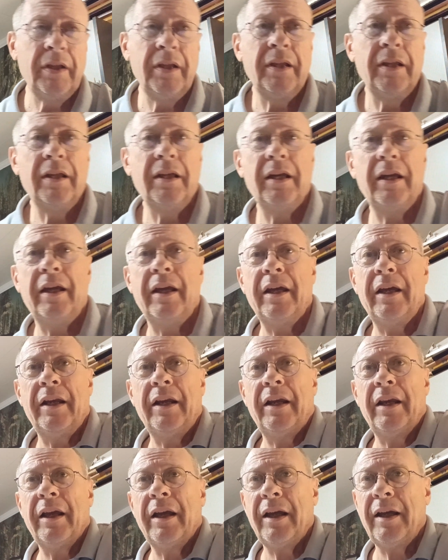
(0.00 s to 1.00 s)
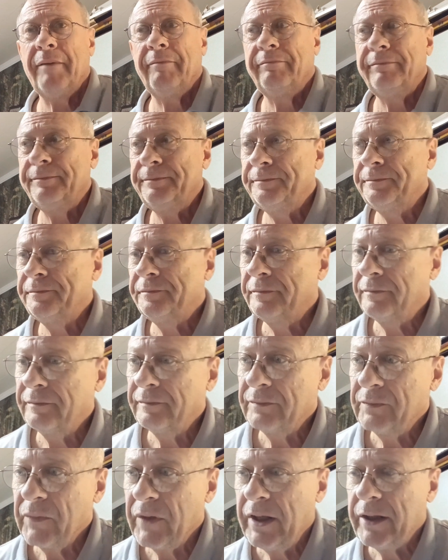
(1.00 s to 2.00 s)
And
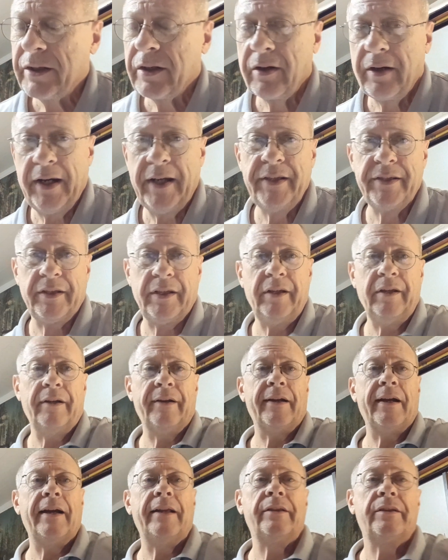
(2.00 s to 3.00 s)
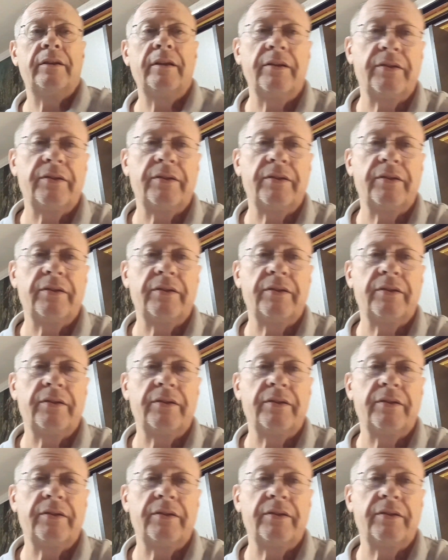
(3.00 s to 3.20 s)
it's crazy here.